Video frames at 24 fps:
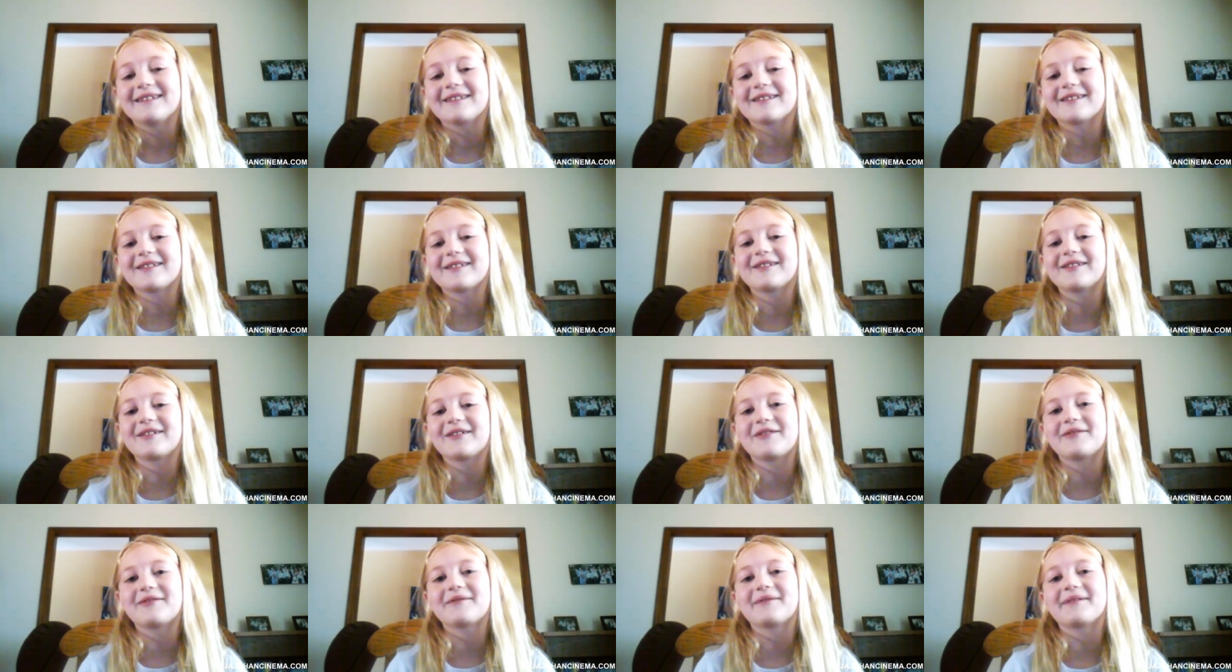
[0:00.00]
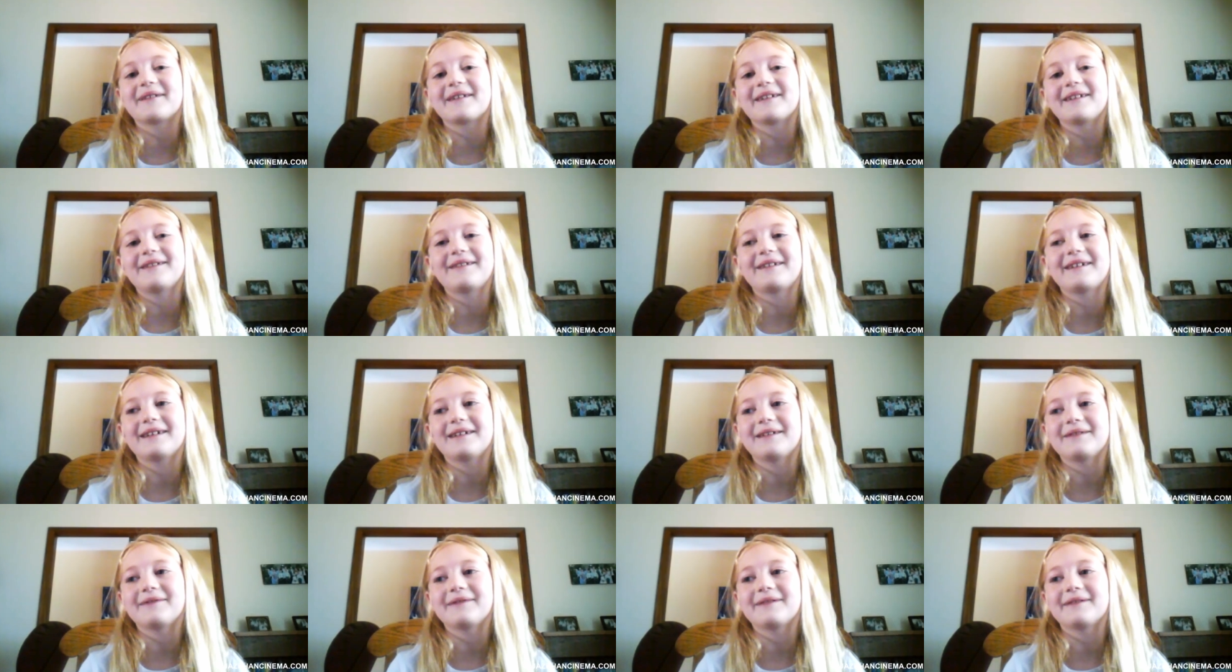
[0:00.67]
So right
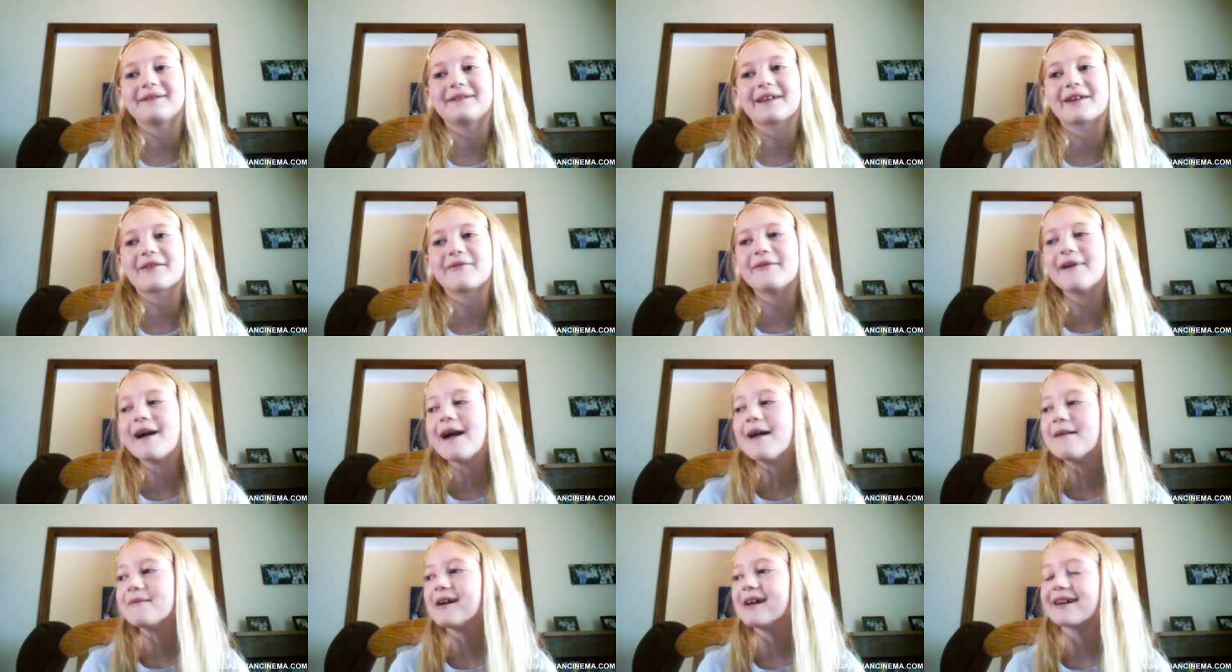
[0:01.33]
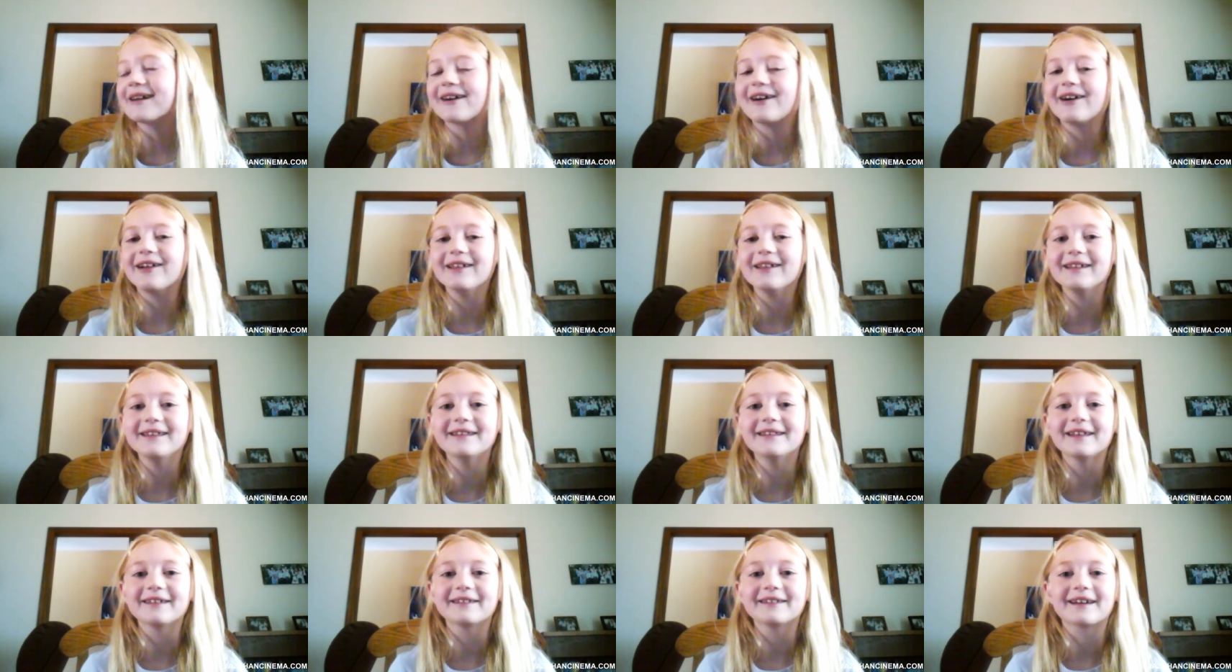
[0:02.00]
away, I felt like, why am I
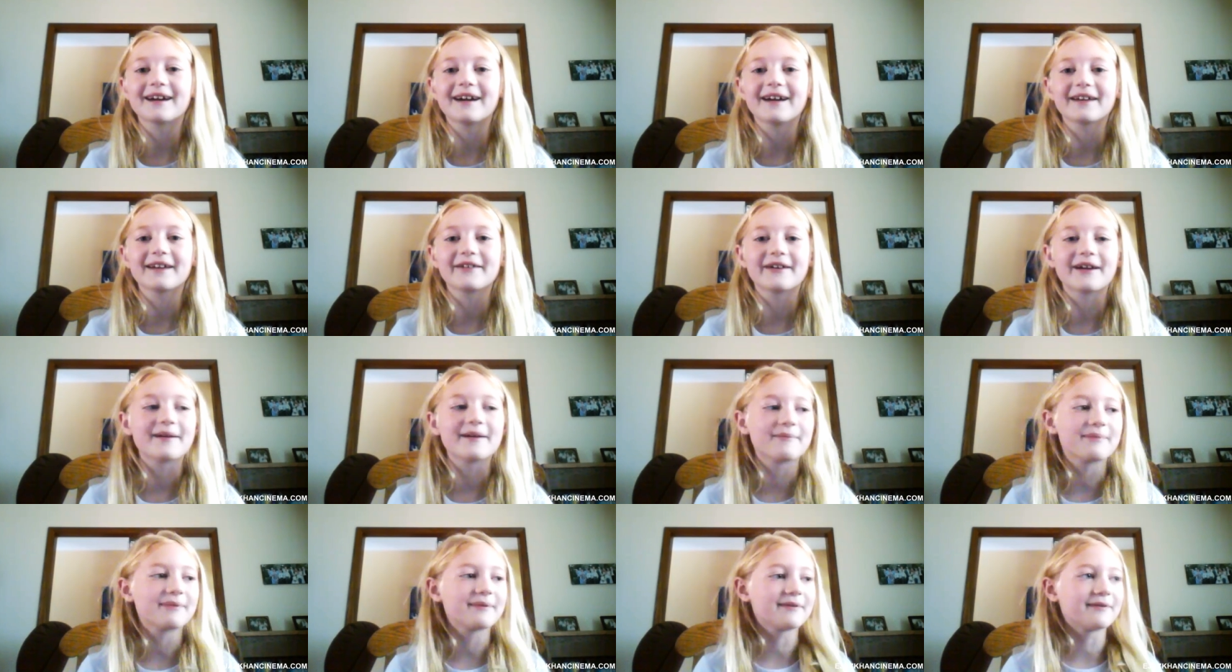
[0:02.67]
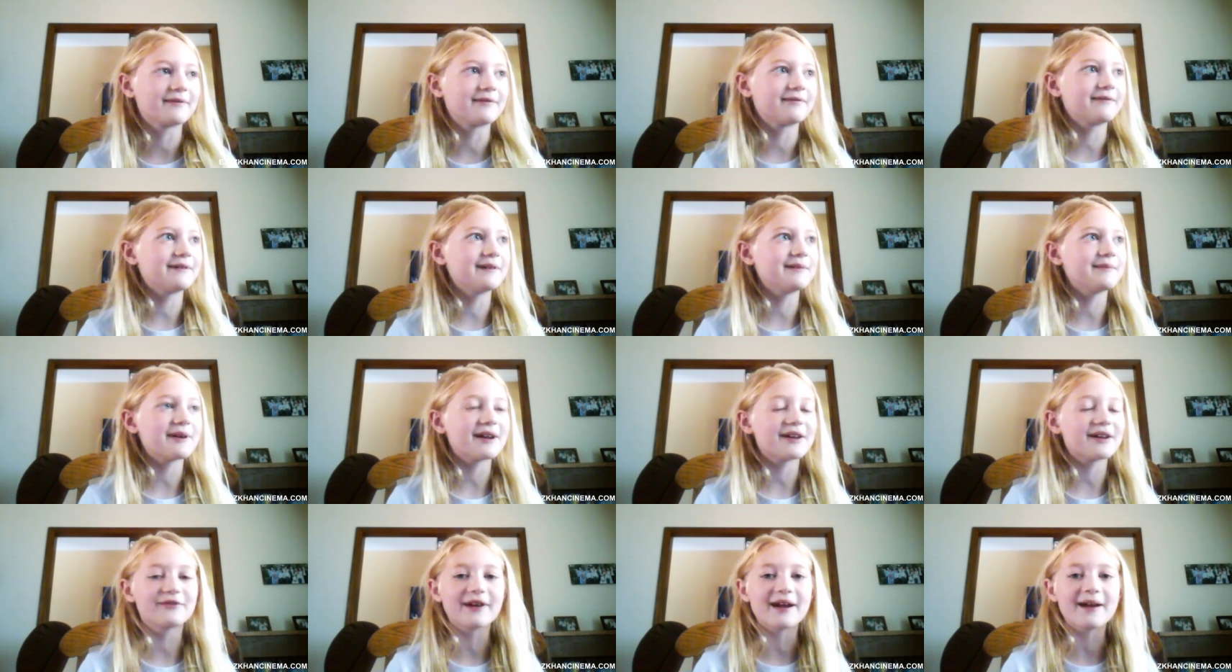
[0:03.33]
calling this guy Grandpa when
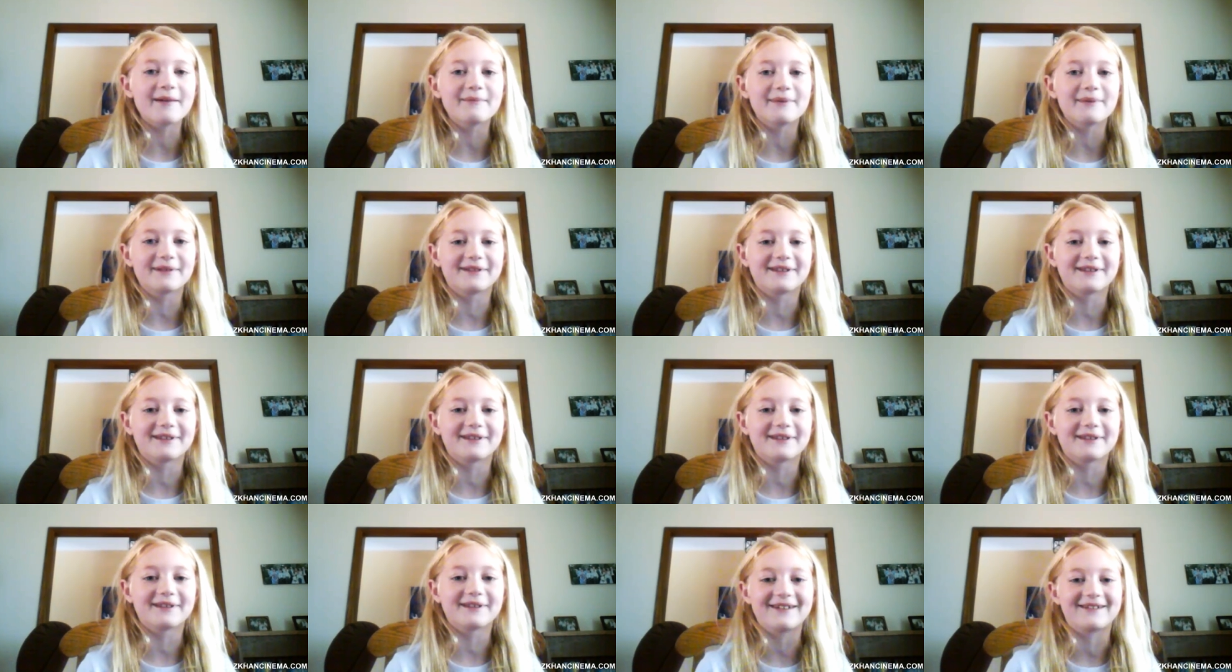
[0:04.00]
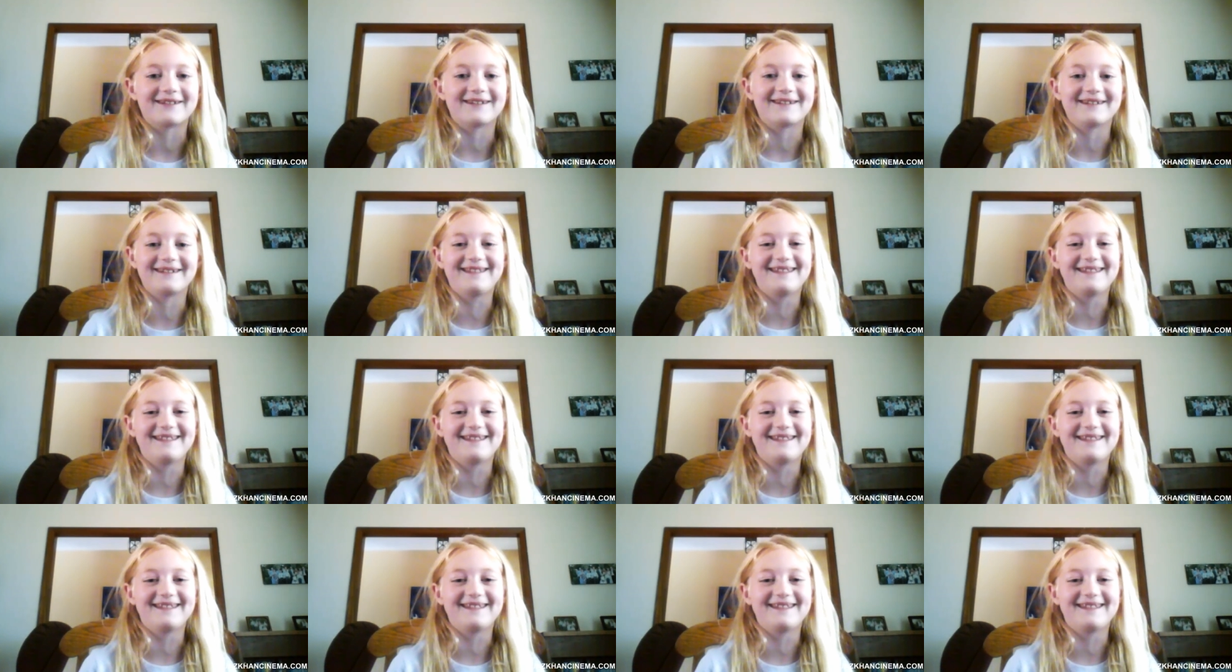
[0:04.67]
my grandpa's here?